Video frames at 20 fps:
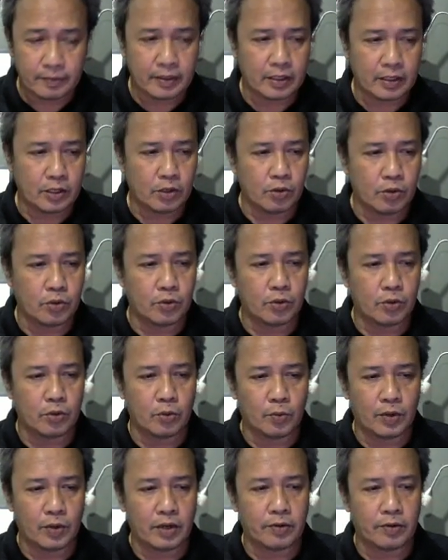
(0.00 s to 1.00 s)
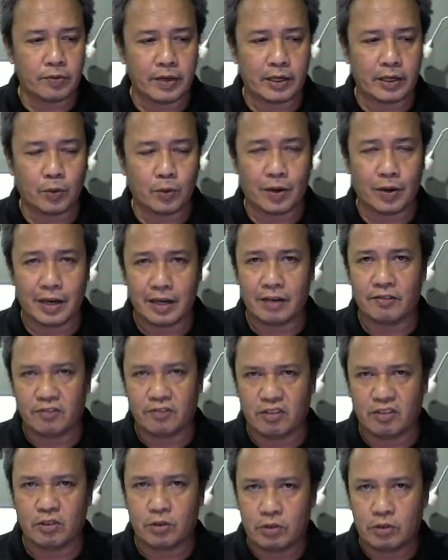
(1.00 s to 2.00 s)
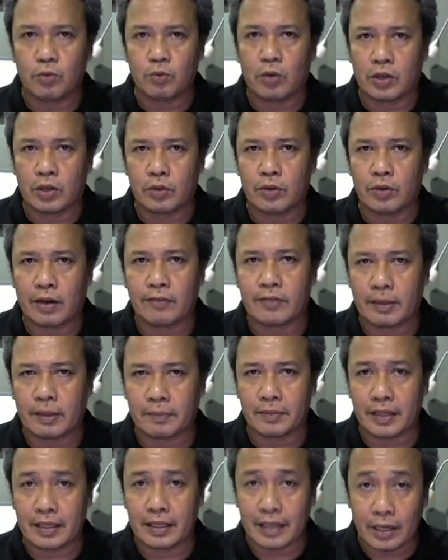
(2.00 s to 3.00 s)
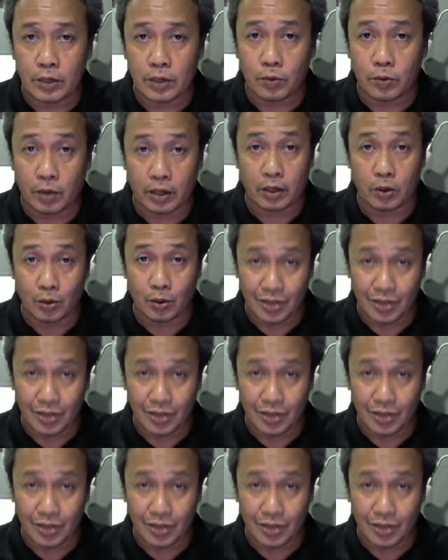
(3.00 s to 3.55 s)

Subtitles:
you will require, of course, you want to have something that you want to clone,